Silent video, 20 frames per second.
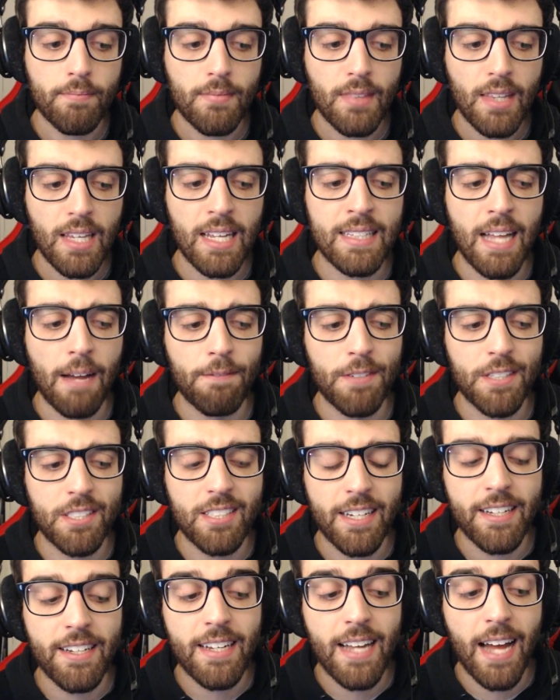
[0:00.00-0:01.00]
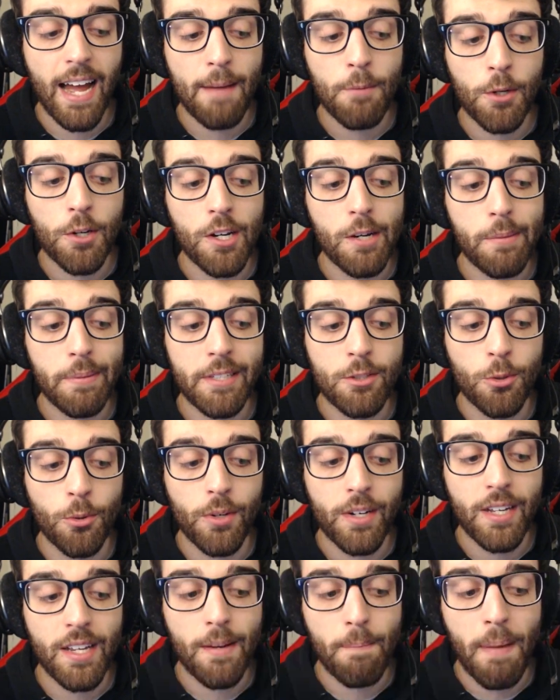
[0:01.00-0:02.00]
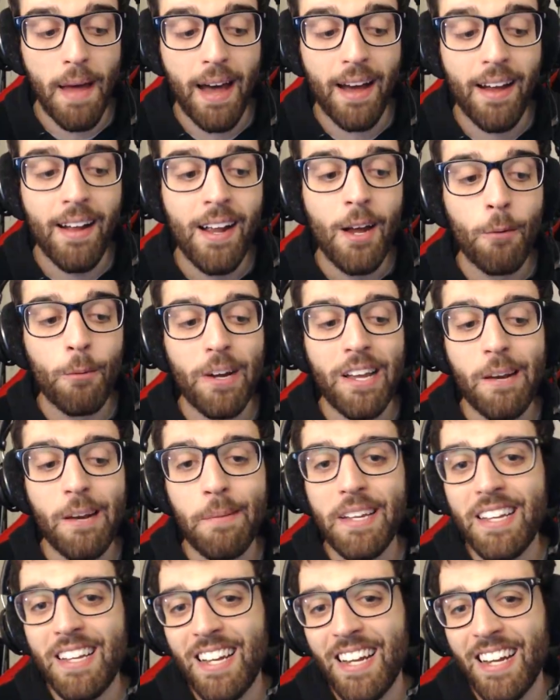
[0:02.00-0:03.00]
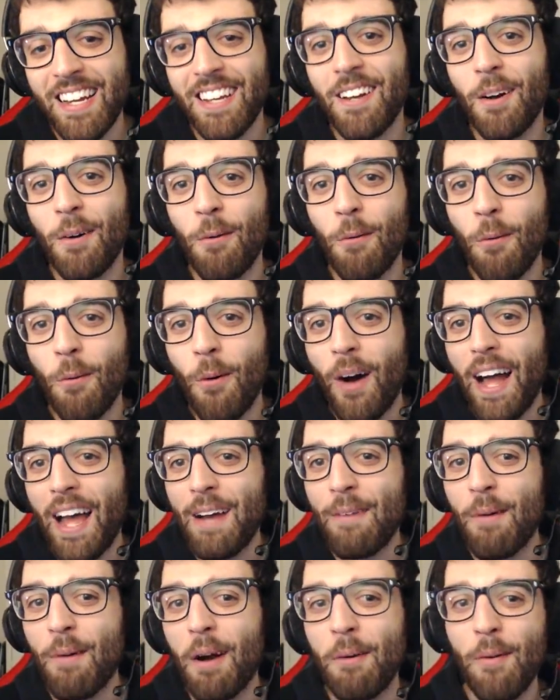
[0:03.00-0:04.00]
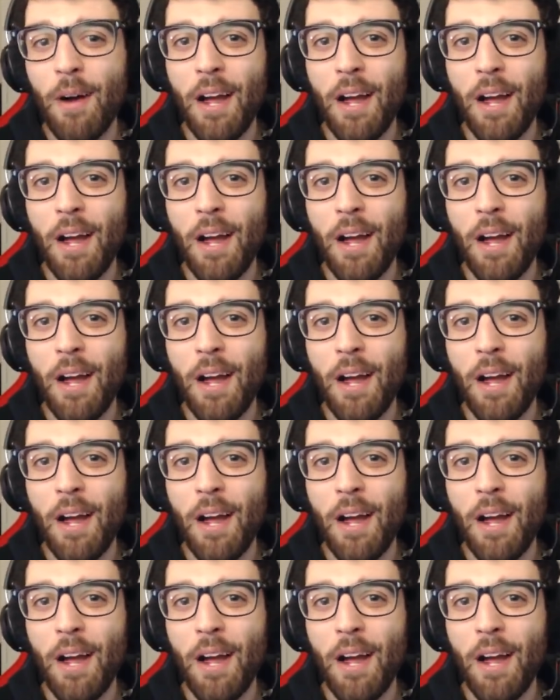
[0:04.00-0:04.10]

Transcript: Now, the second game we're going to be talking about, we're going to be kicking it way